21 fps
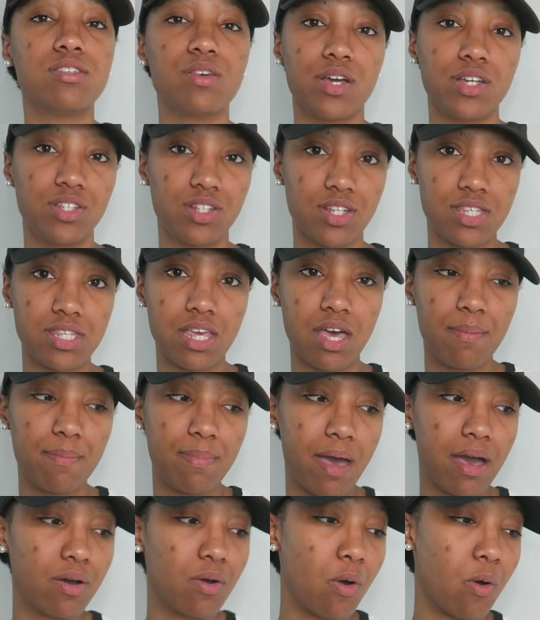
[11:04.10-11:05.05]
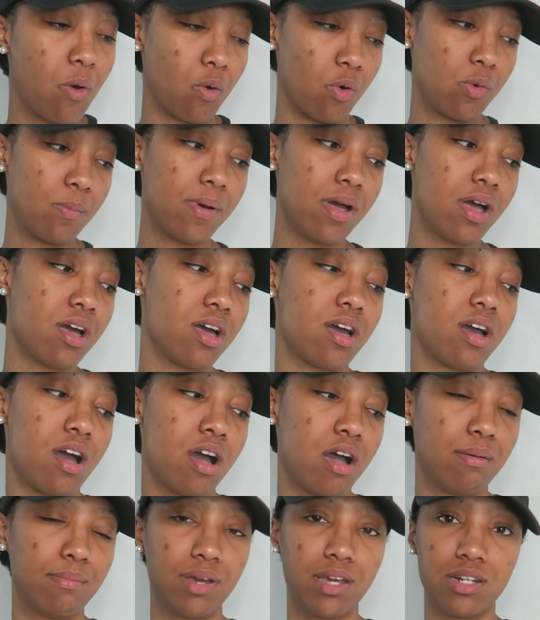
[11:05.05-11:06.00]
So I just got back home.
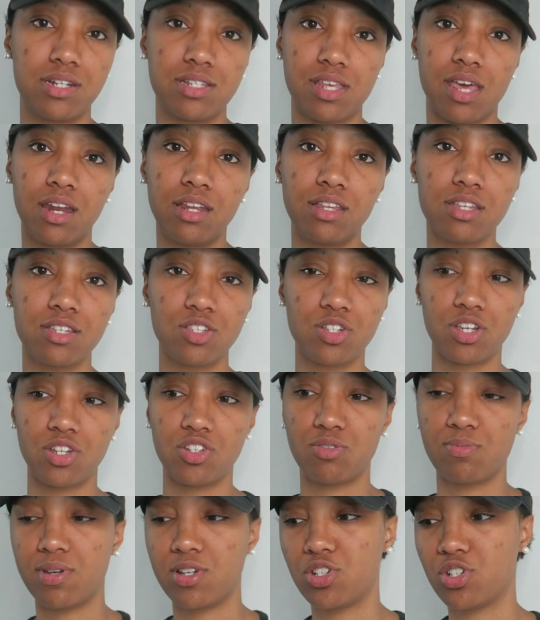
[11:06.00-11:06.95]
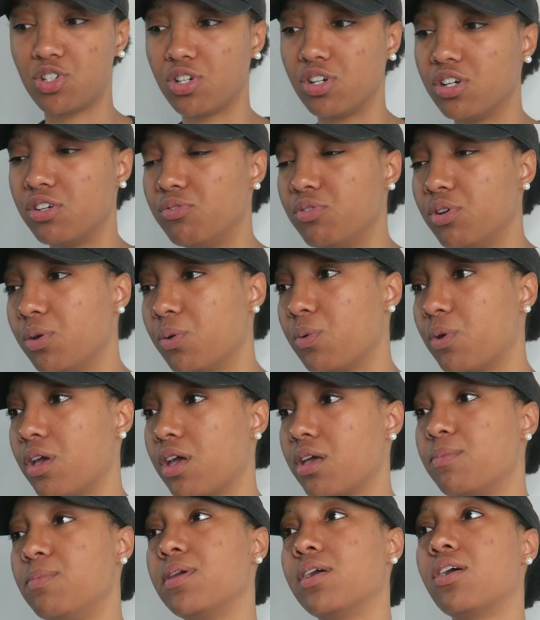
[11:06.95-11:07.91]
Um, I decided to change my shirt real
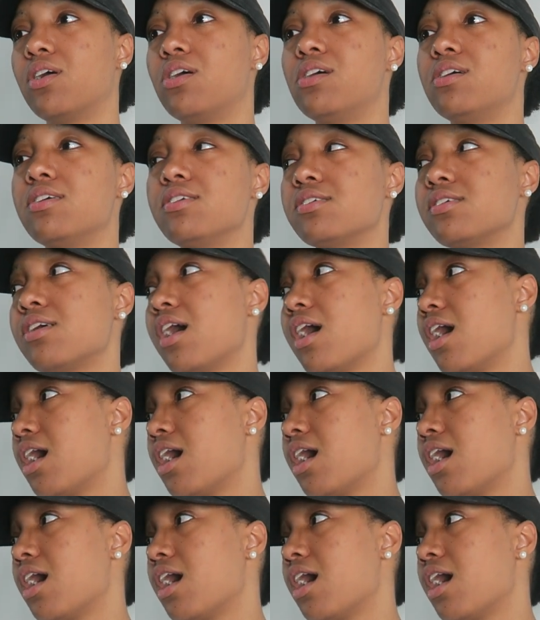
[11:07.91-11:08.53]
quick because